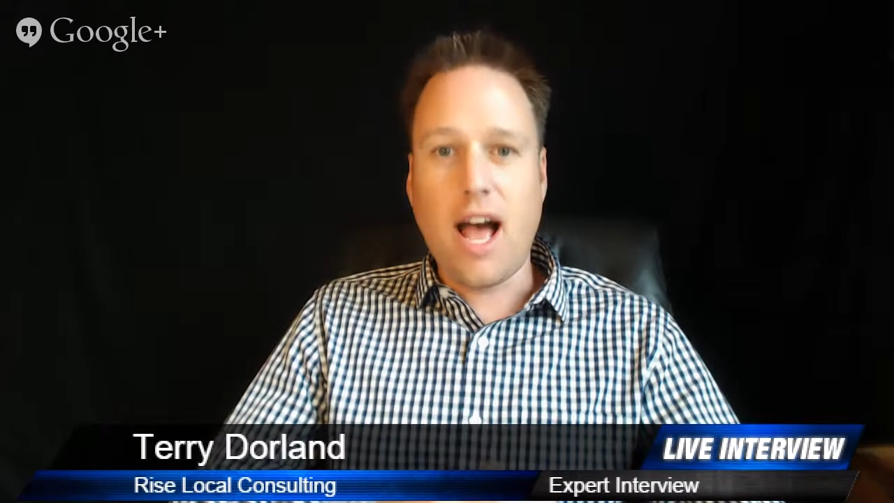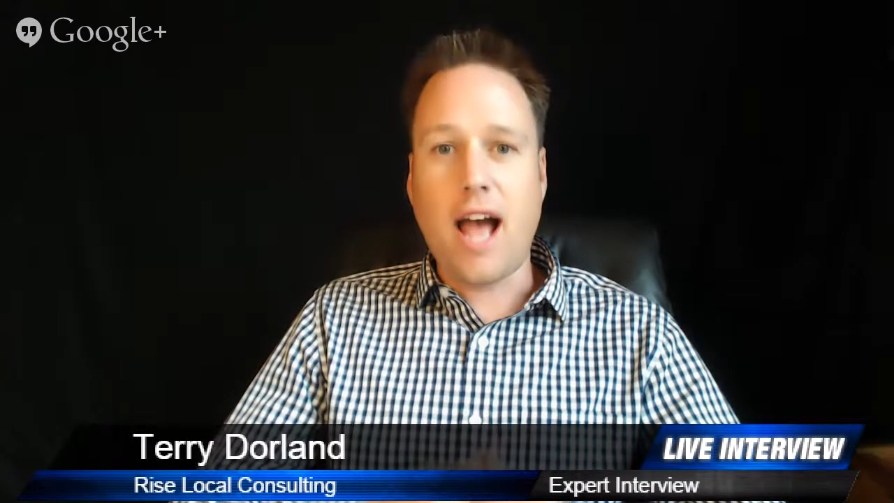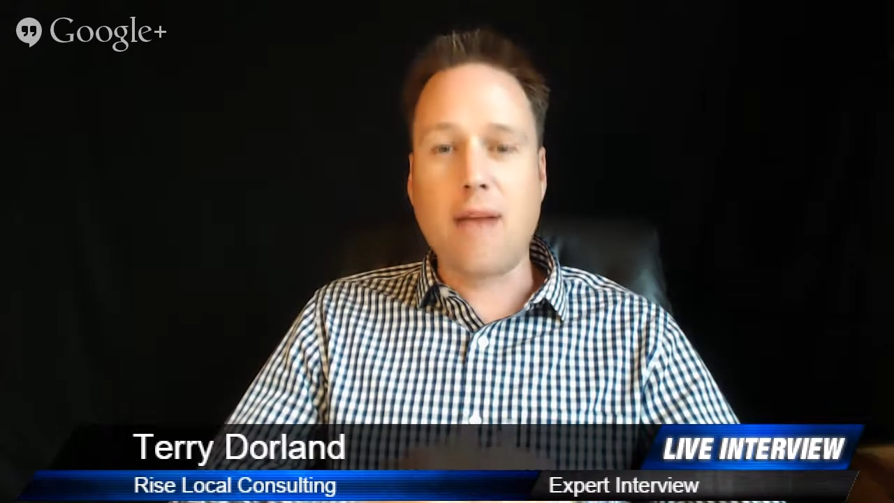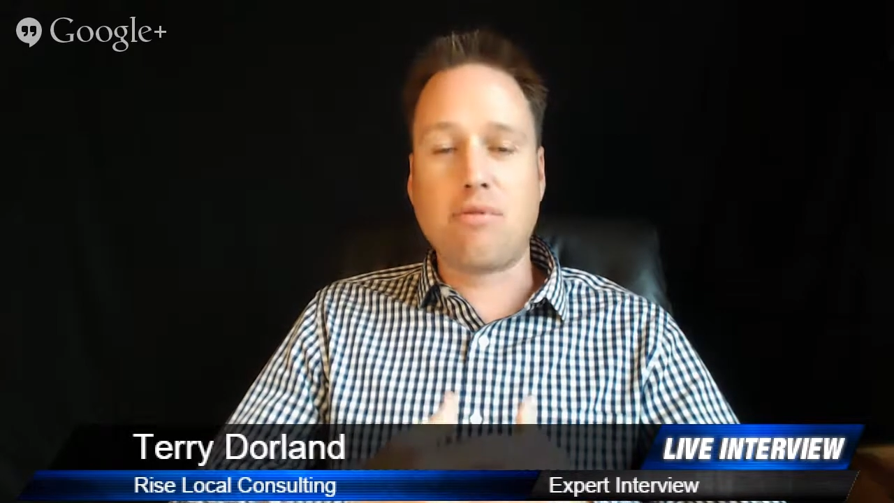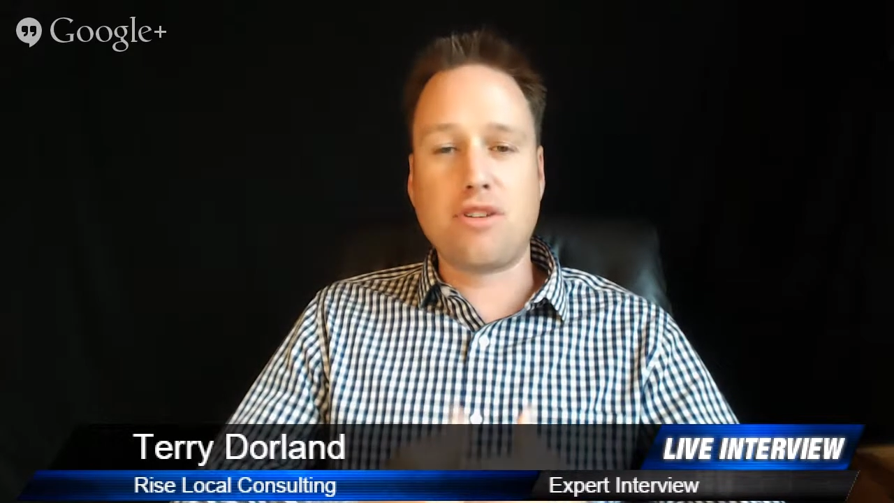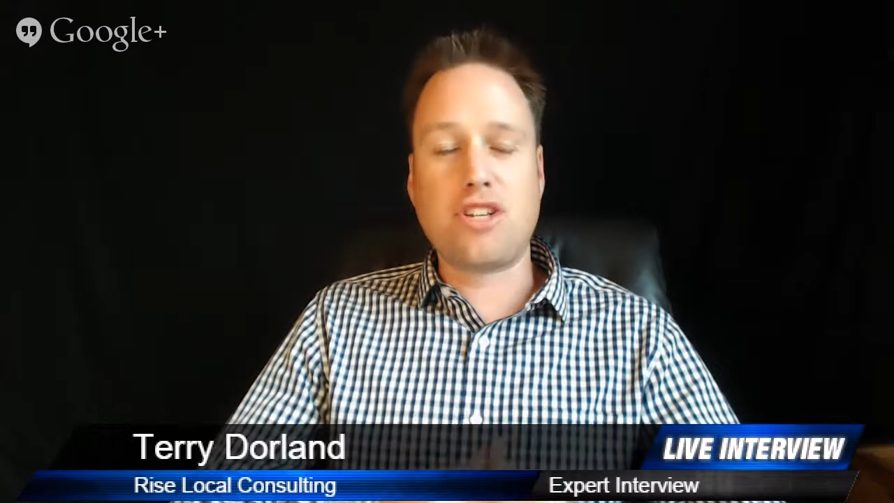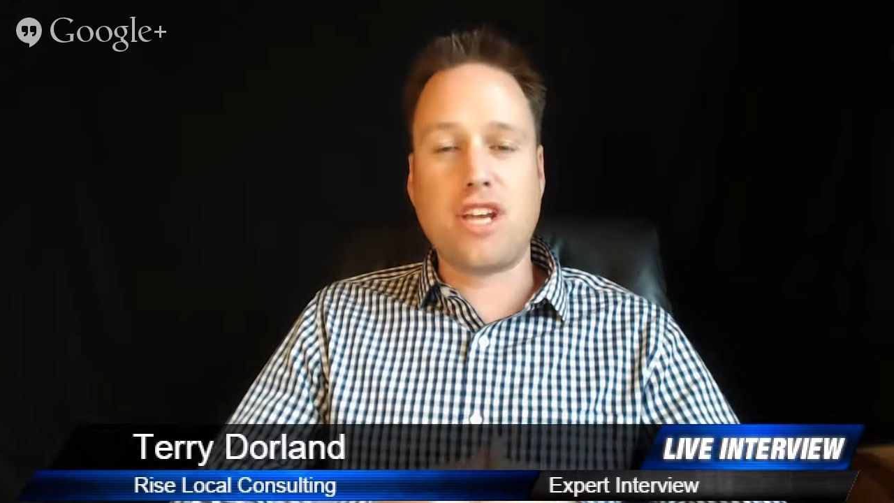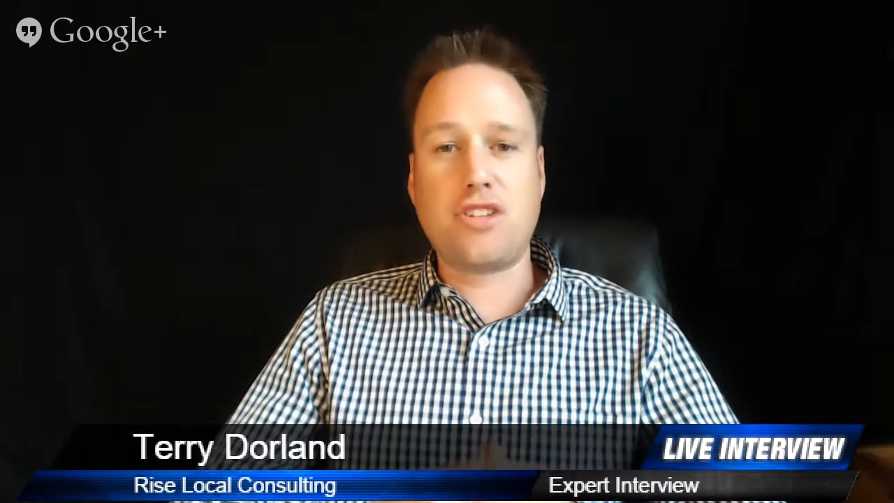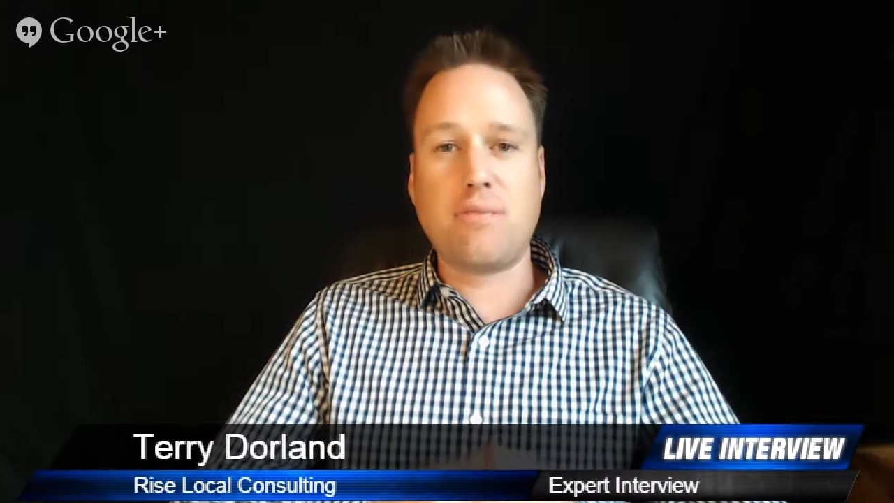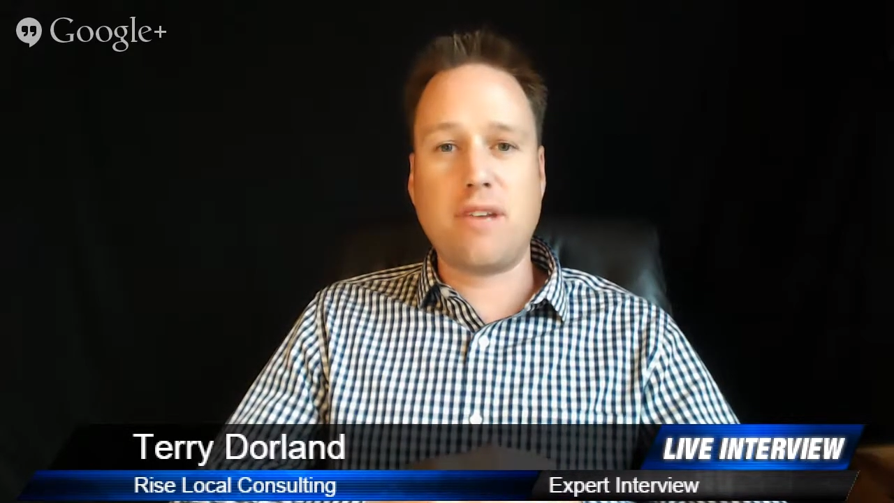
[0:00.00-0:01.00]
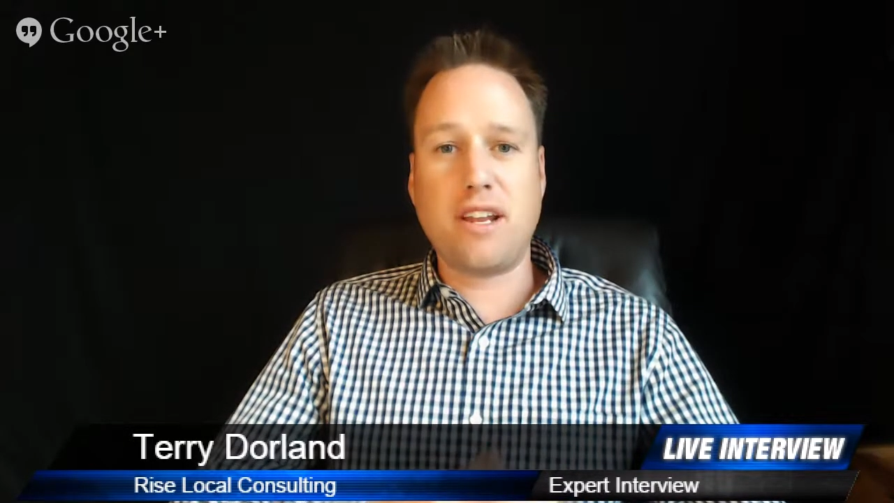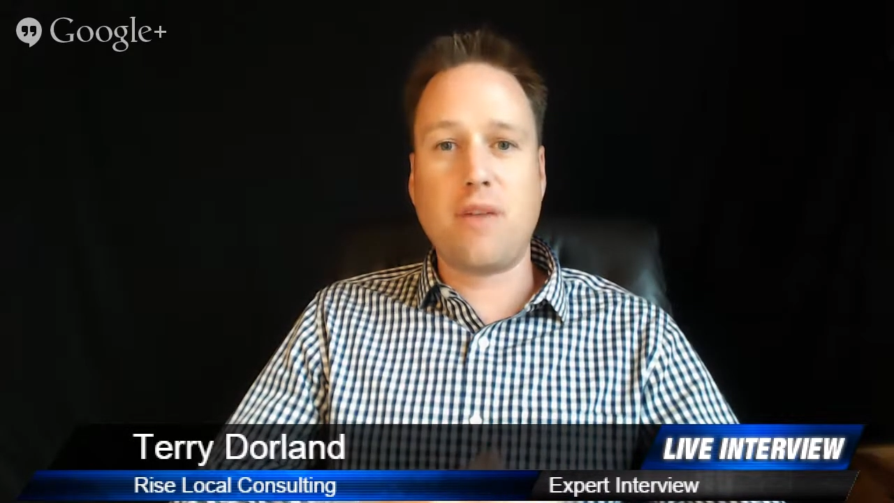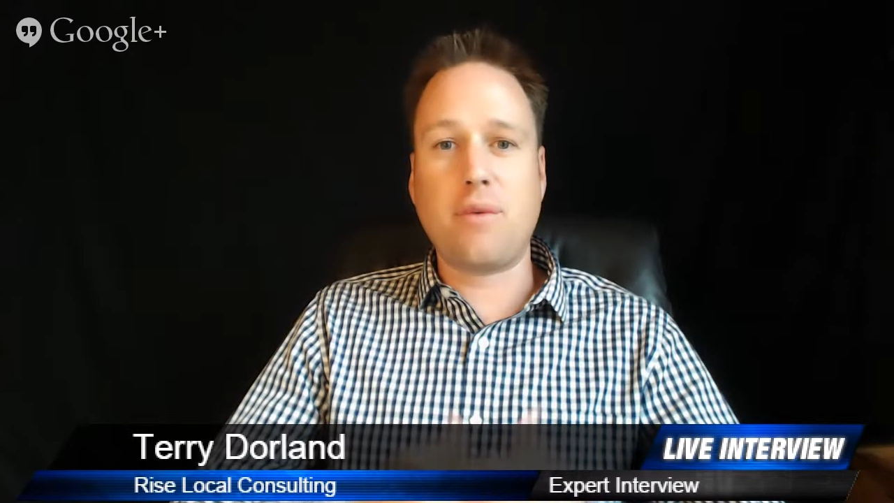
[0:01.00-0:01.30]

I appreciate you being here.